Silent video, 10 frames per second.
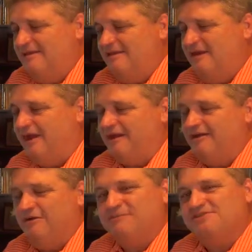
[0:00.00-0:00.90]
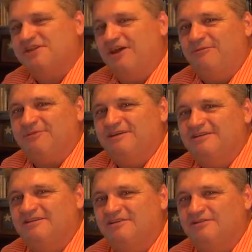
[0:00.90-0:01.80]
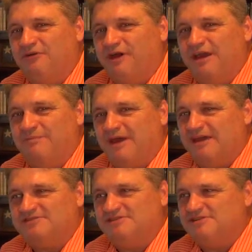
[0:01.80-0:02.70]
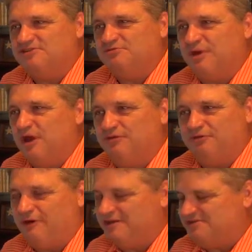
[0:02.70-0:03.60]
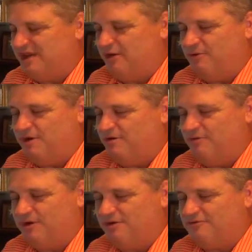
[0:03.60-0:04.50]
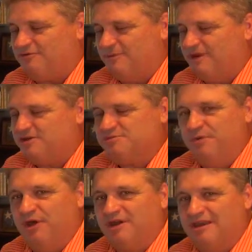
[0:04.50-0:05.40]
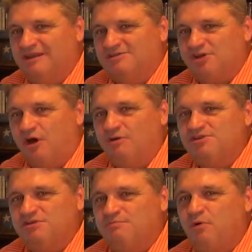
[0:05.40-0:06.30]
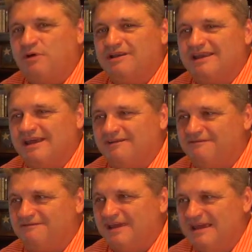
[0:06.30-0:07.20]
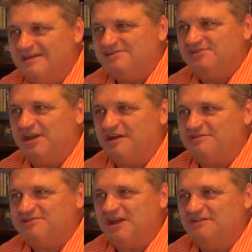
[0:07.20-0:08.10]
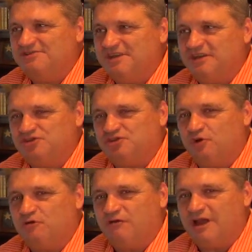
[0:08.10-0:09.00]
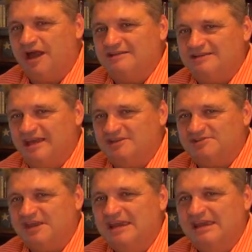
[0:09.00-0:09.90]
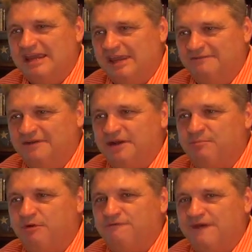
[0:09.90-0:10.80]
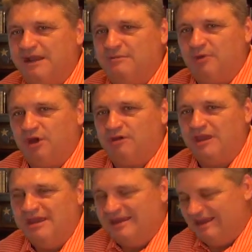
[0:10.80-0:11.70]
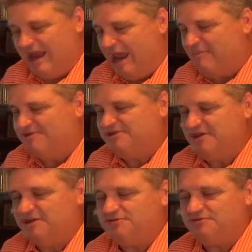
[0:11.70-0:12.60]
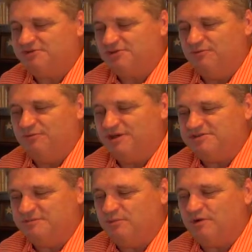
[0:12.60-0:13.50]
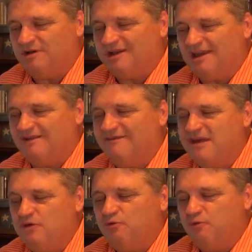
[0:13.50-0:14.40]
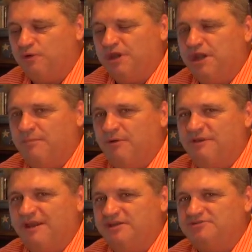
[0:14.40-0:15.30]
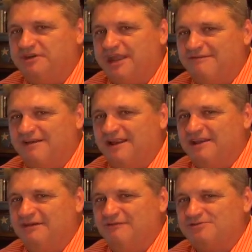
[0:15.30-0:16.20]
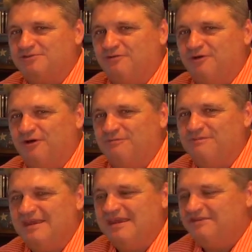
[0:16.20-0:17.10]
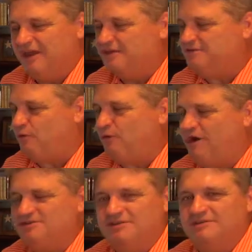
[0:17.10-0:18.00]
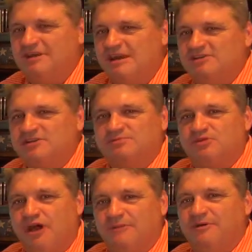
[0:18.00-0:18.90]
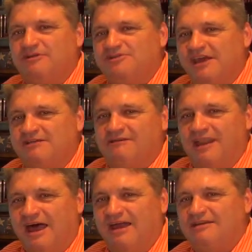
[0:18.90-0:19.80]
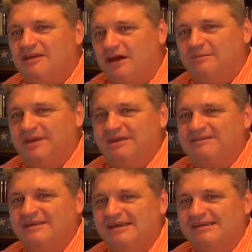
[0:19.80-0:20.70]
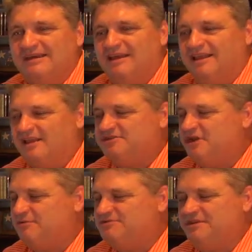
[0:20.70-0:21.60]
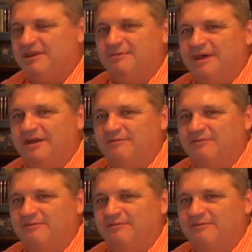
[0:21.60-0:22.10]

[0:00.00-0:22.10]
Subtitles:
Hey, hope this helped. Great passages as we go through Isaiah. What a tremendous book. And it's always important to kind of set ourselves in the historical context. Even in a prophetic book, it happens in history. So it's important to kind of read up on that history and have an idea of what's going on. Thanks for watching. Subscribe to our channel. Like, comment. Let us know what you think about it.